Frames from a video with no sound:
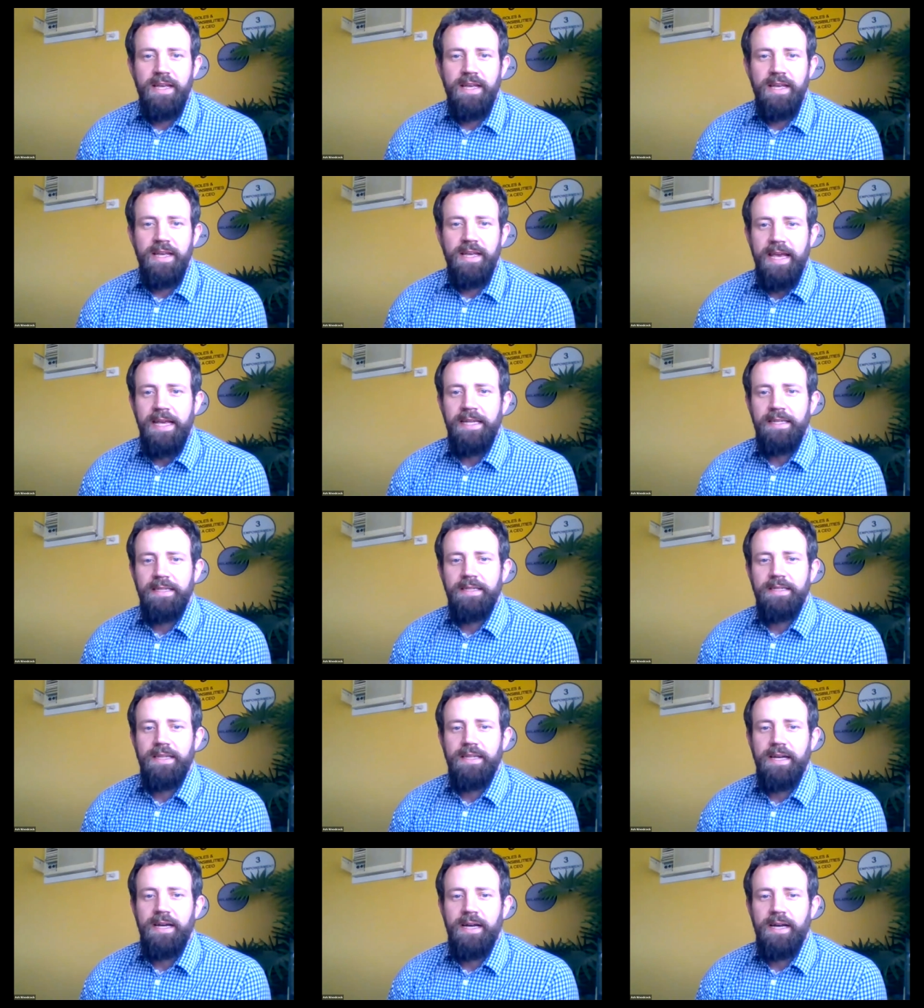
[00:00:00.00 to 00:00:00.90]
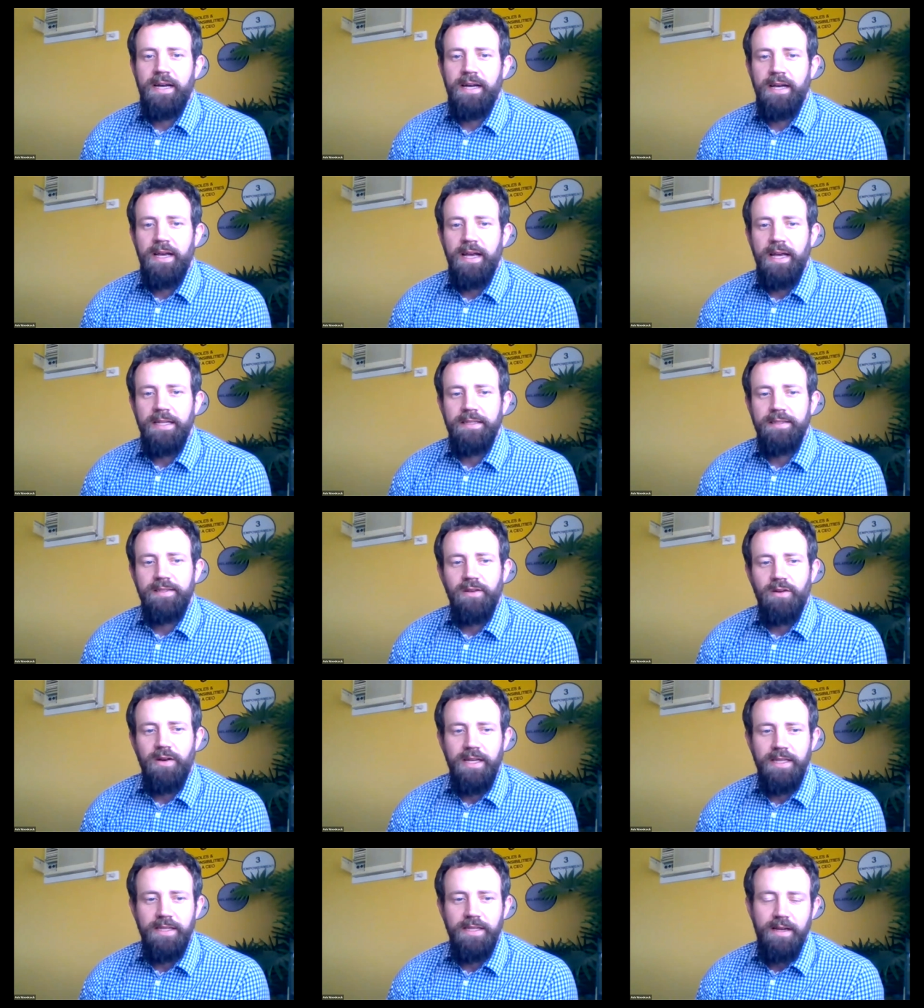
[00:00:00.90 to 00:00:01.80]
And
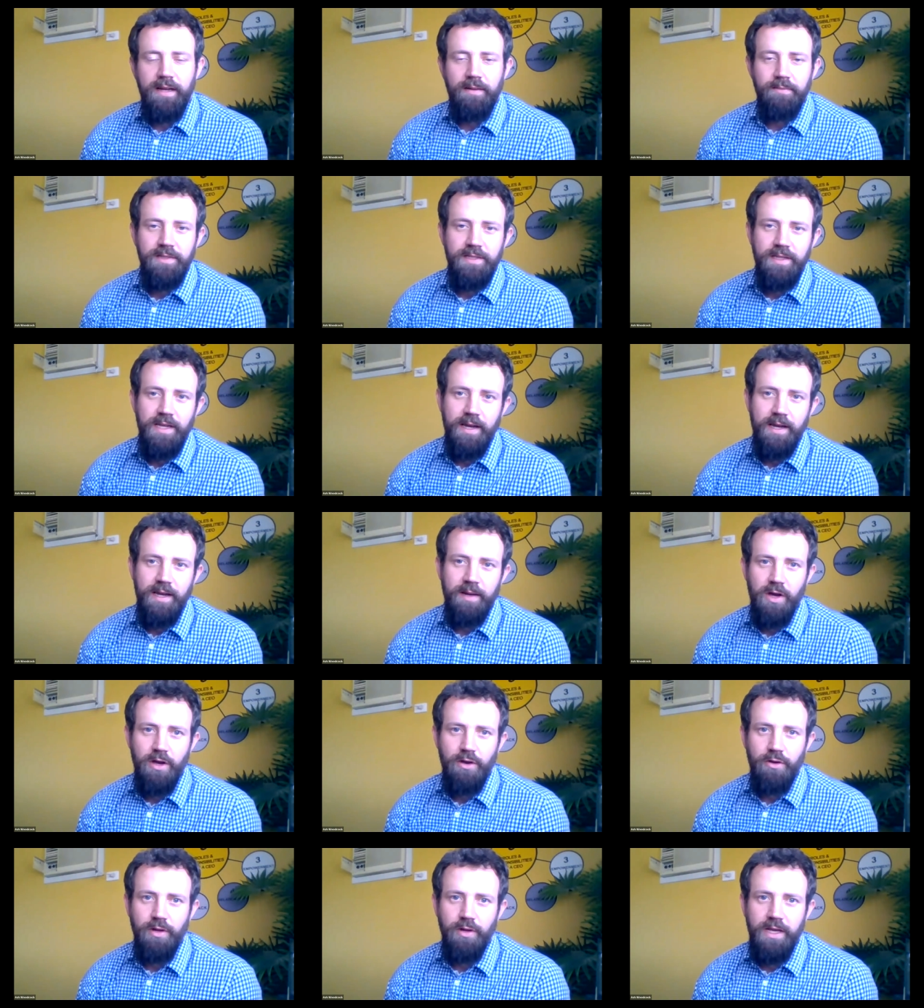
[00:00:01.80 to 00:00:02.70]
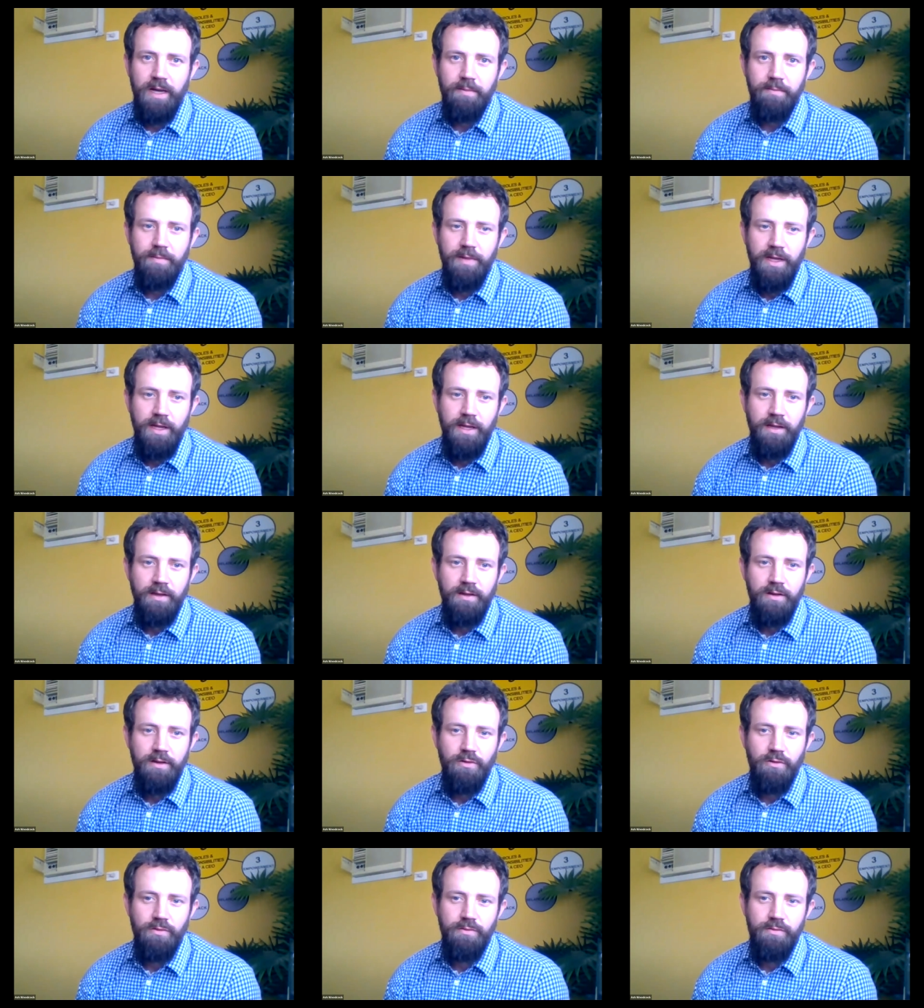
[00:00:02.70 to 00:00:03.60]
so I ended up starting my own company
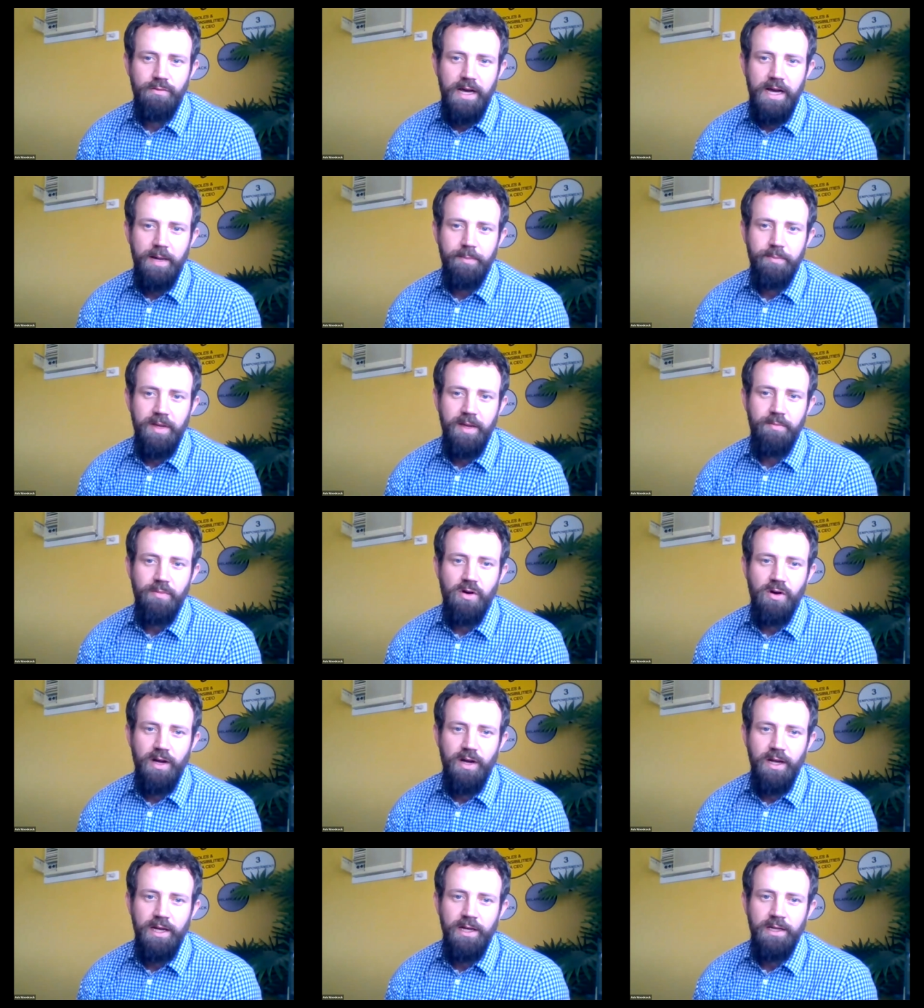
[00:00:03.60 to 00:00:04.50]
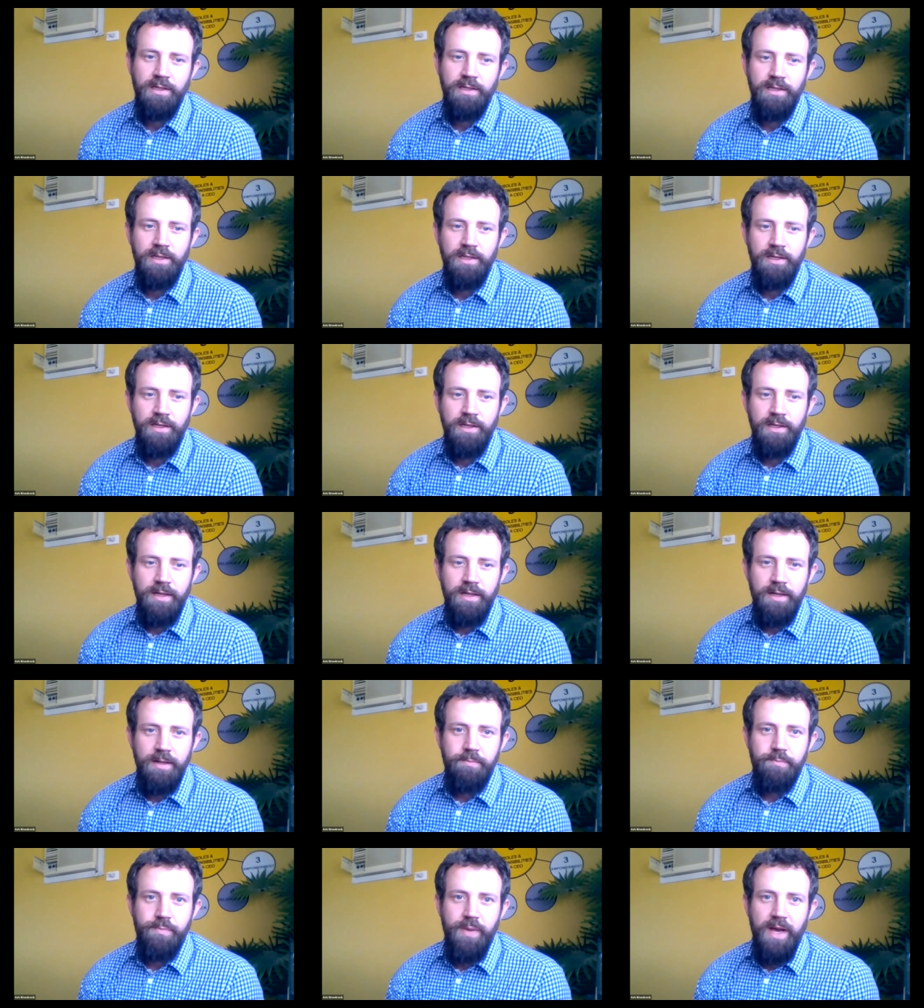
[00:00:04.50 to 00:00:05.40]
called RPM Hire
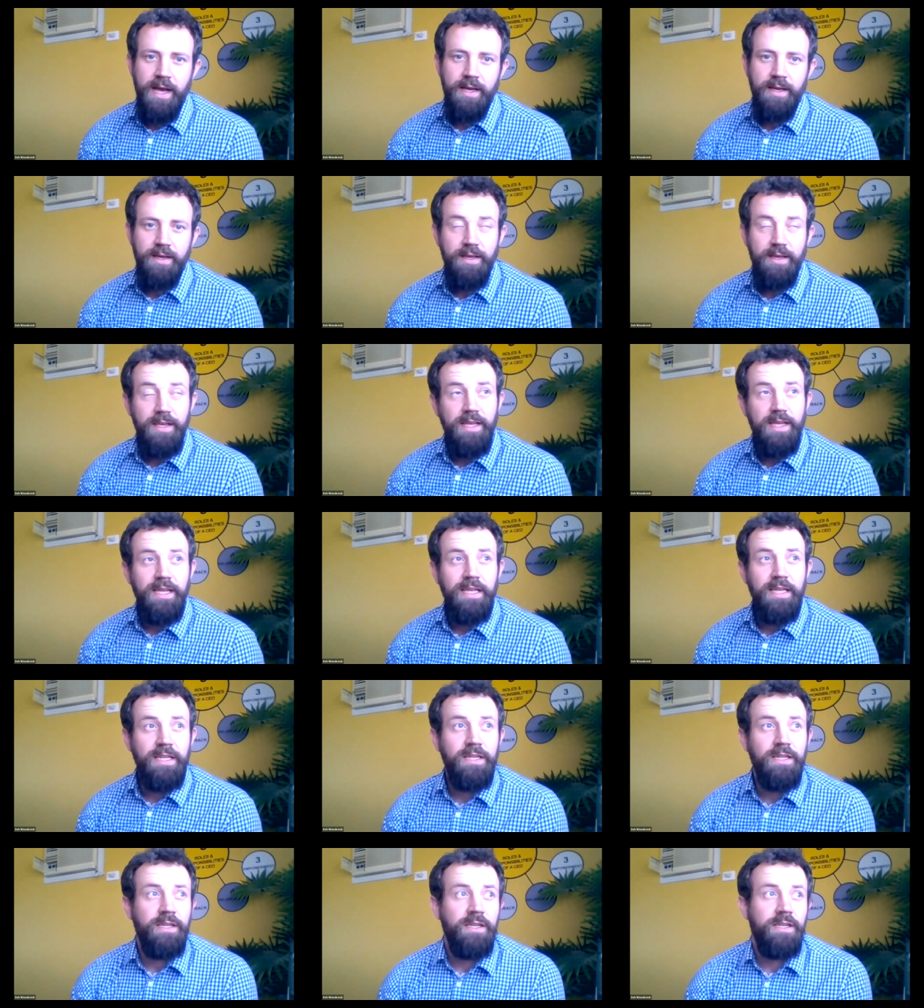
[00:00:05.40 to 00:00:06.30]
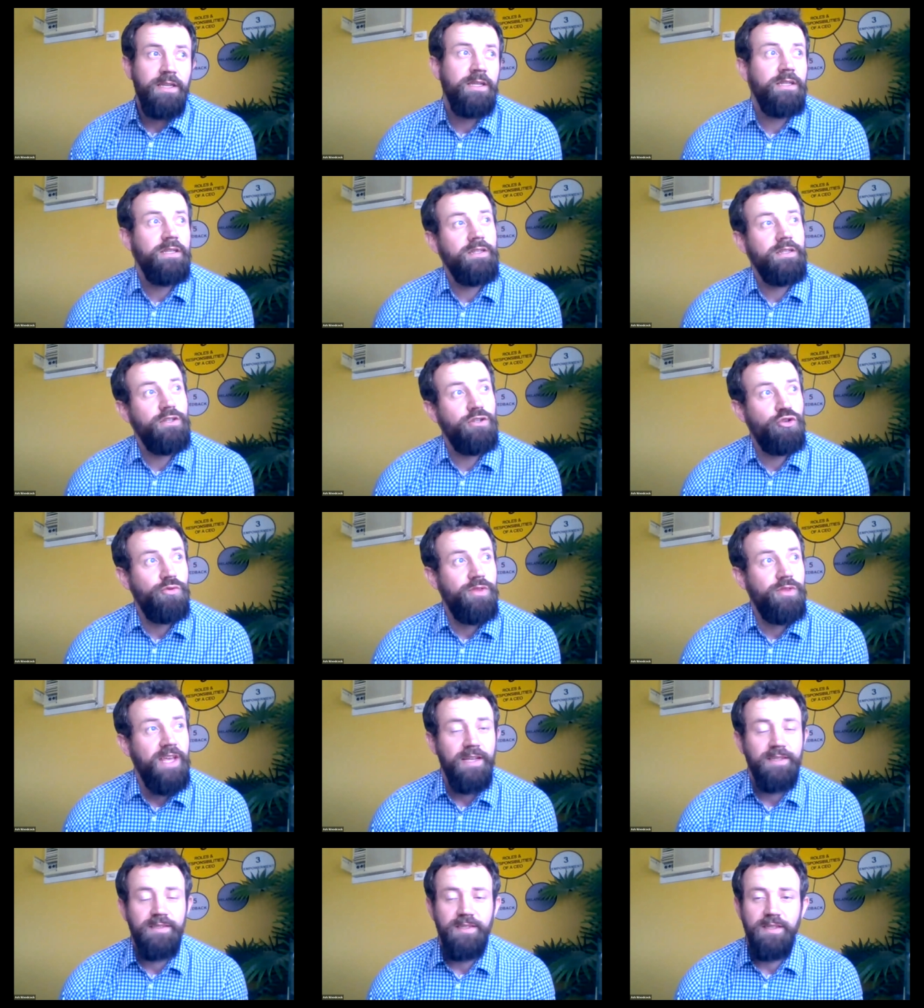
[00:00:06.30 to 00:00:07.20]
back in
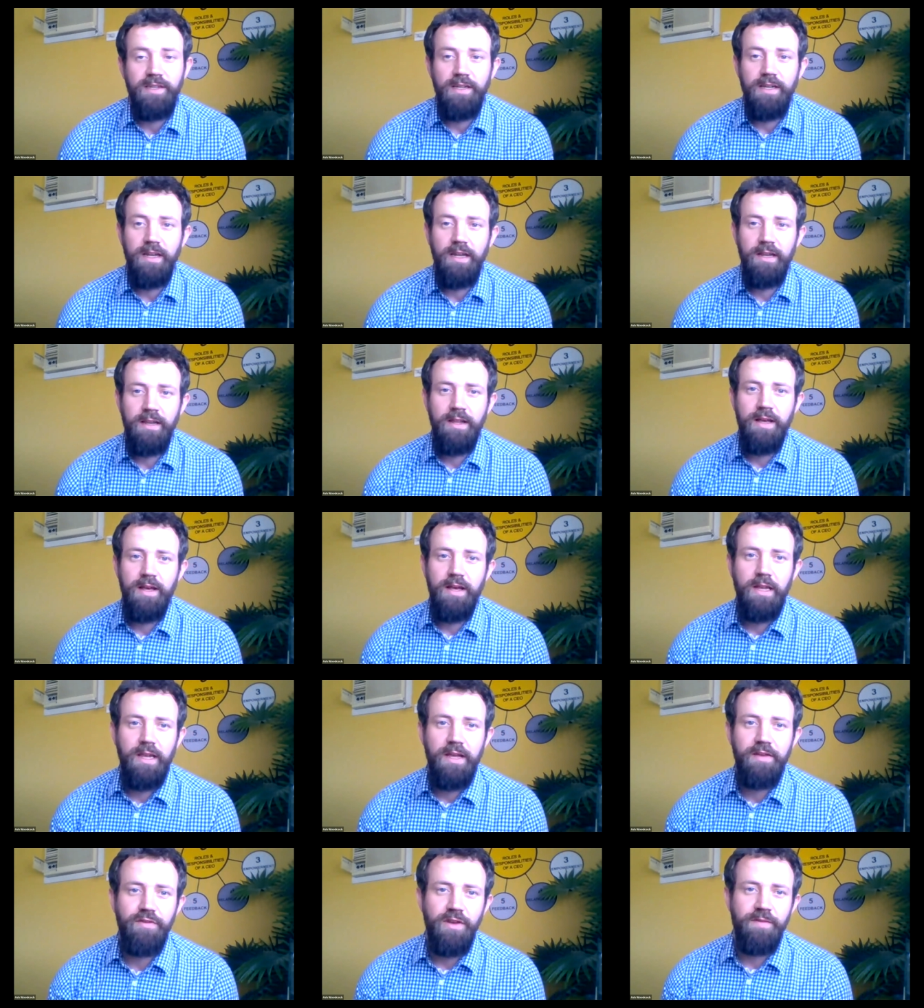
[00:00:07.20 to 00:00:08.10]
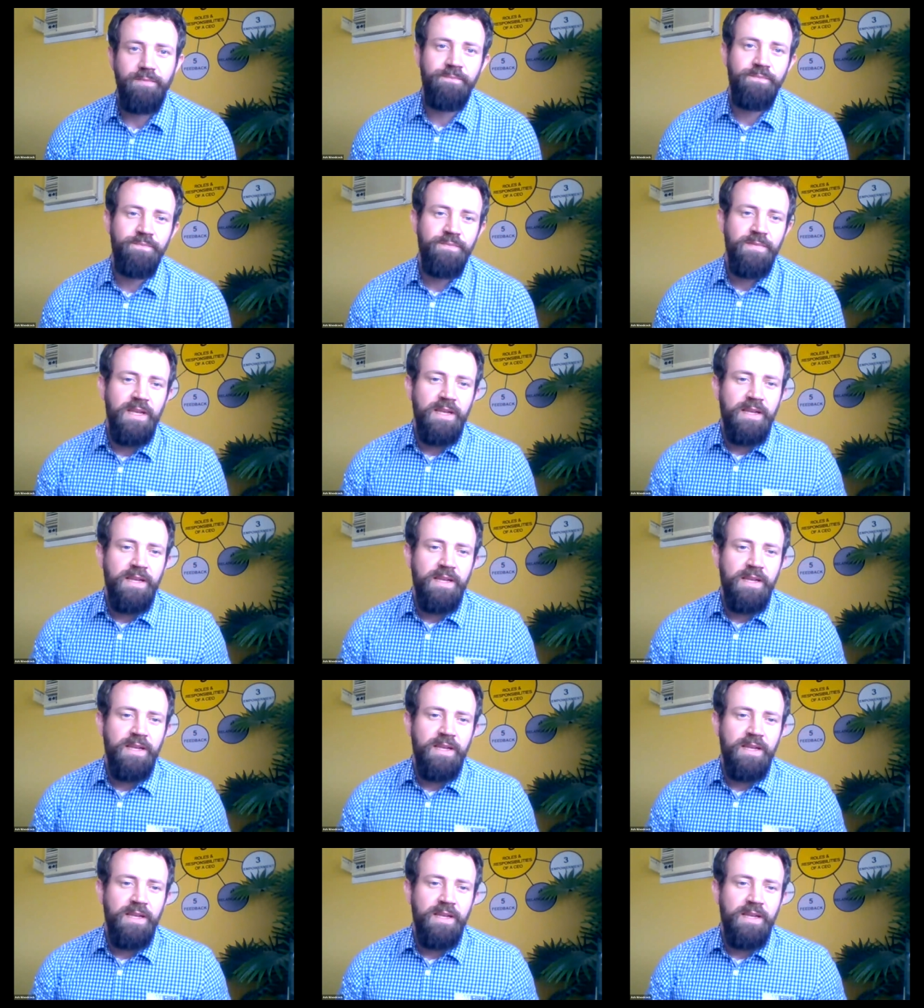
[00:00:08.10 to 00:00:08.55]
2011.